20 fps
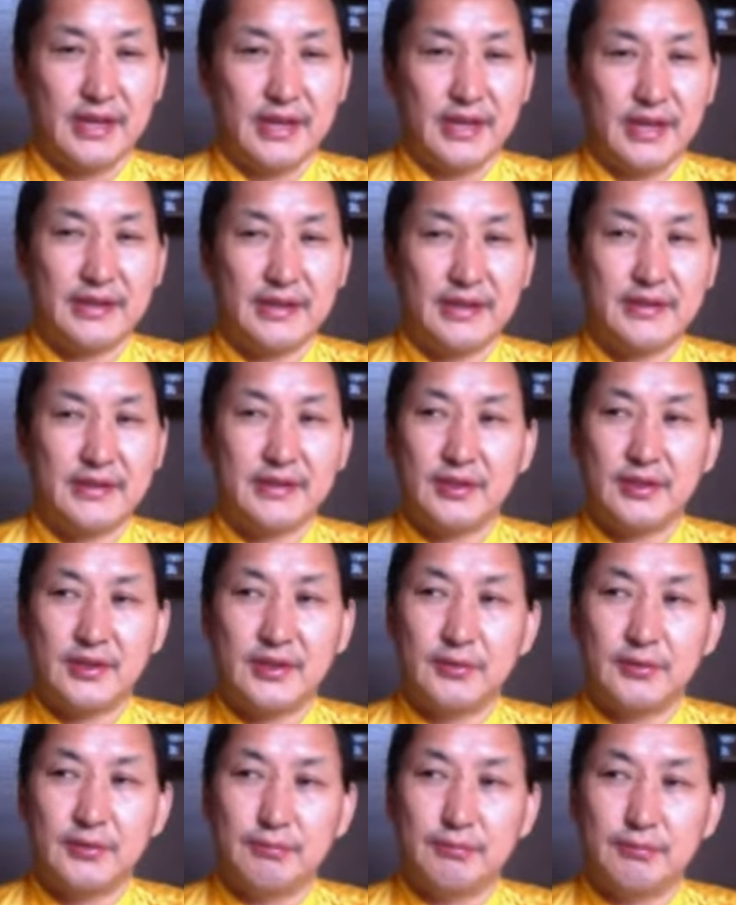That is
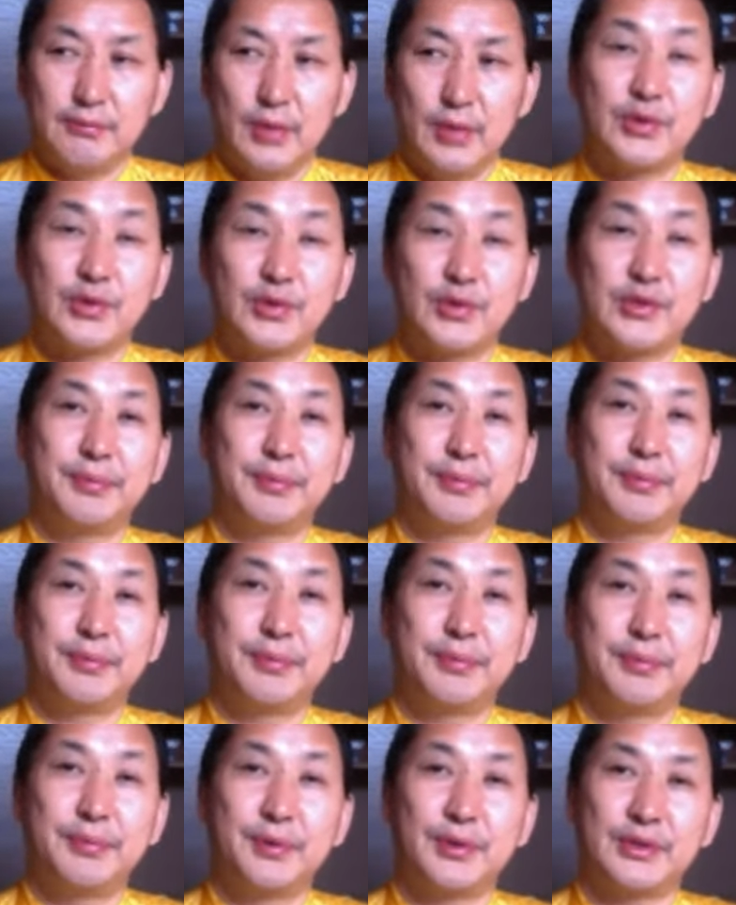the most
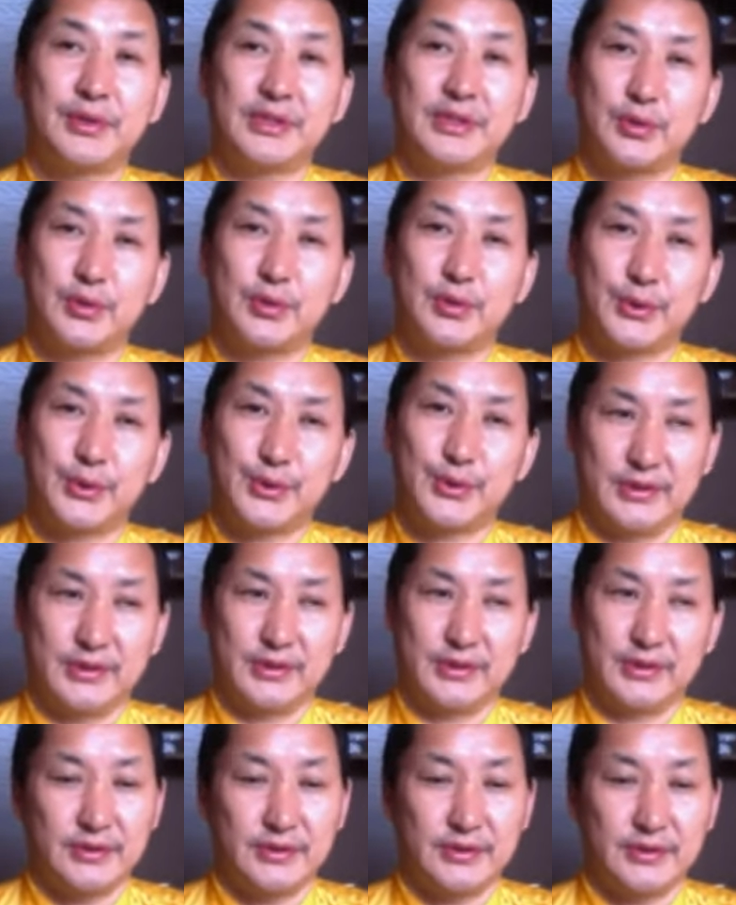important
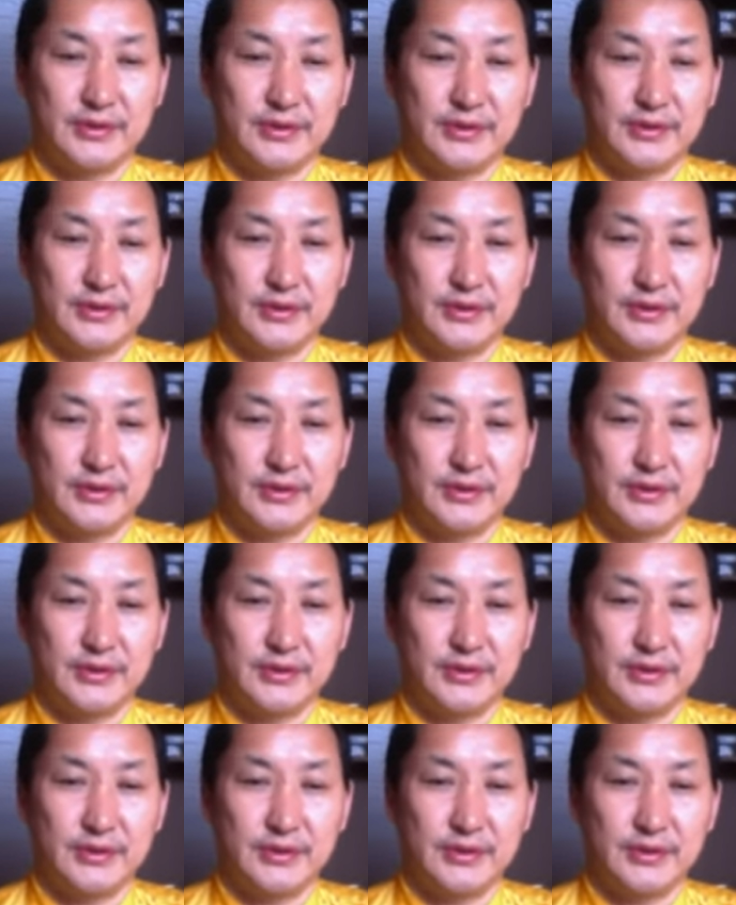questions.